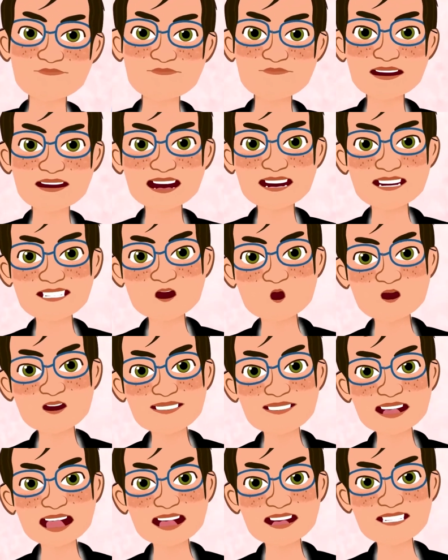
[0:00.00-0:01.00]
you
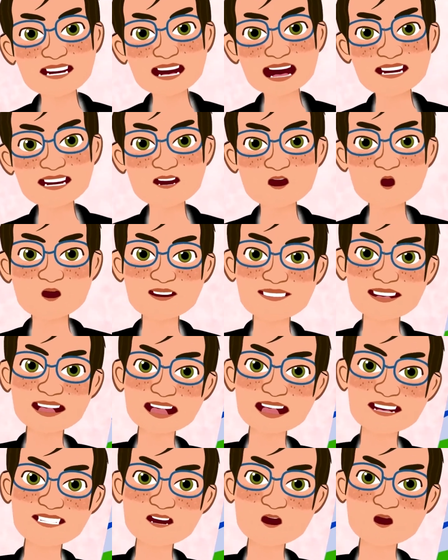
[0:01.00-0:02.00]
immediately arranged to have
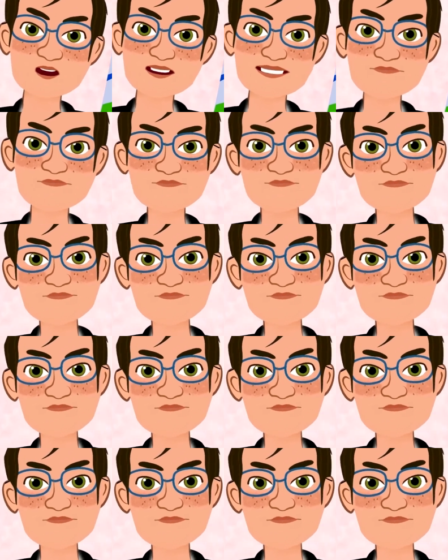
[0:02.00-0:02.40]
her killed.